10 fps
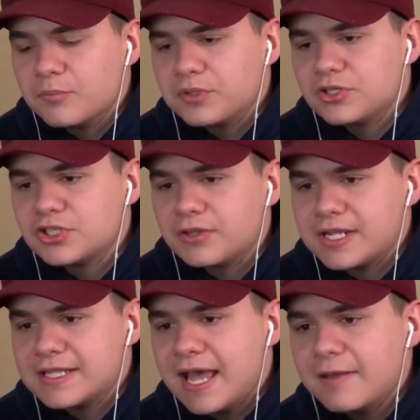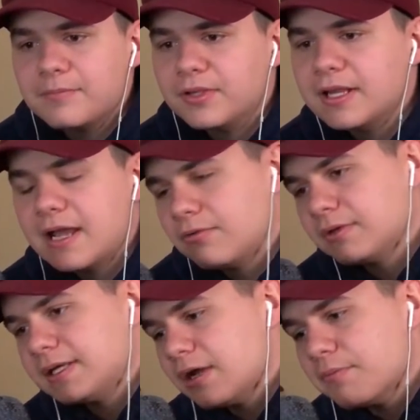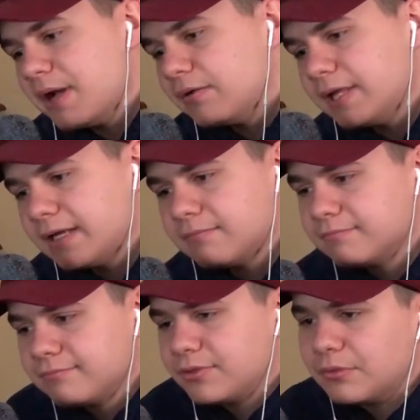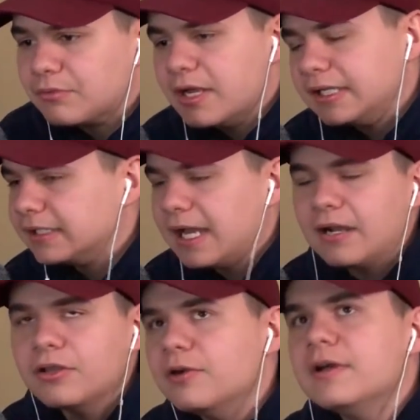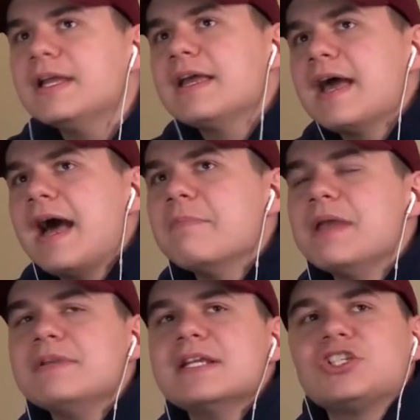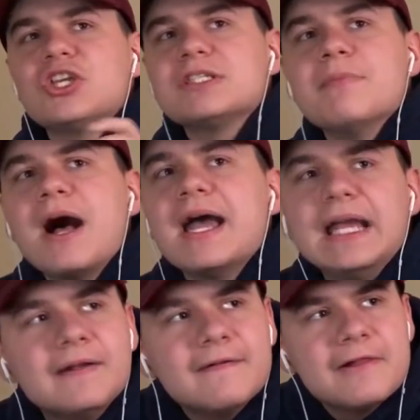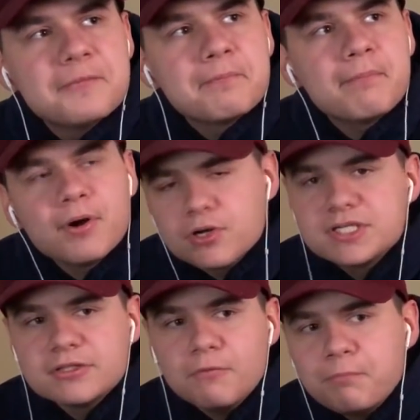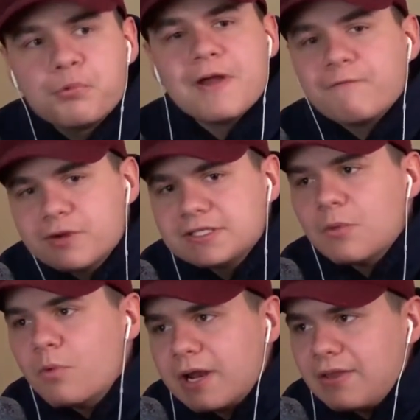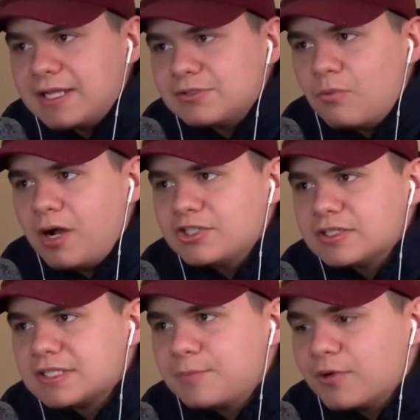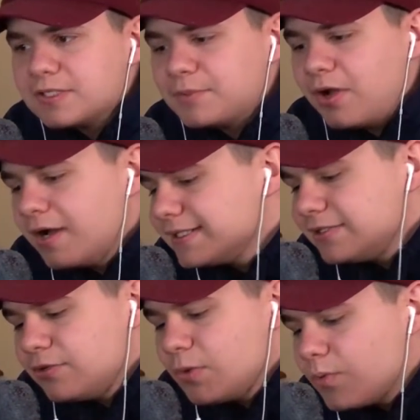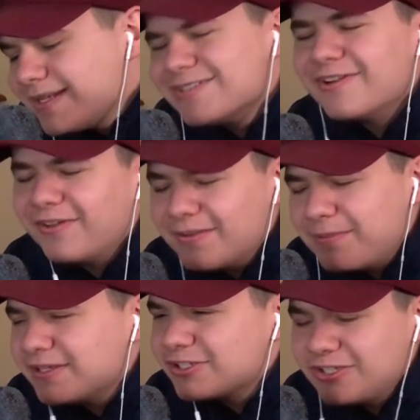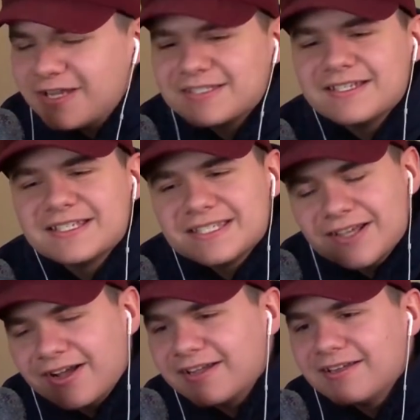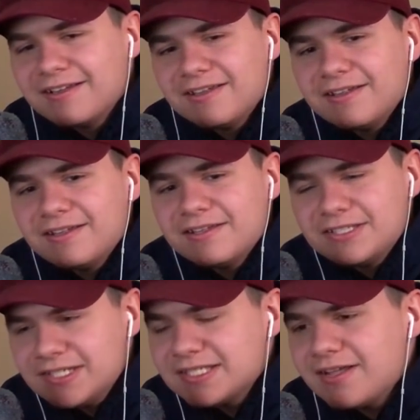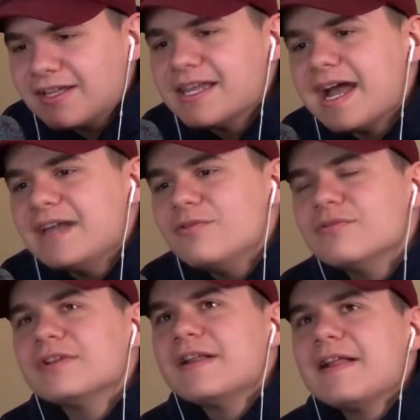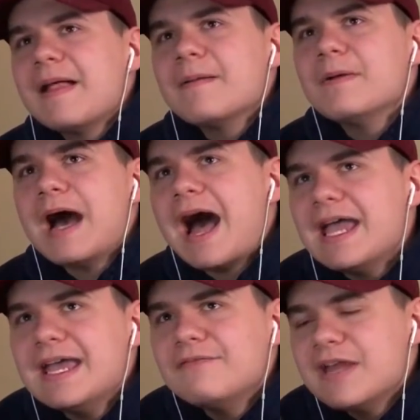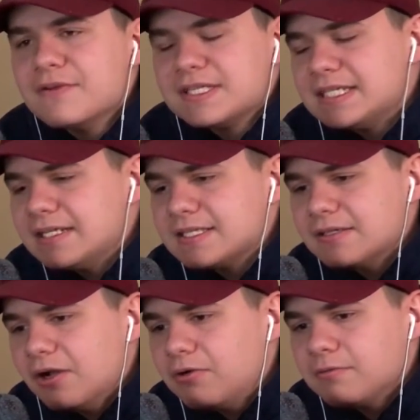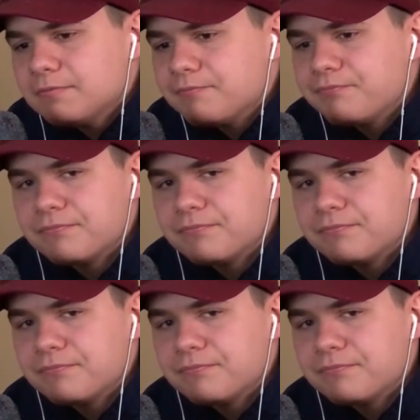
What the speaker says: jump and shit like that, but I don't care about like the running. I don't know. Maybe it's just my personal preference on what I like to watch in sports, but honestly, dude, the Winter Olympics just suck. Just suck. Like, I have never seen snow.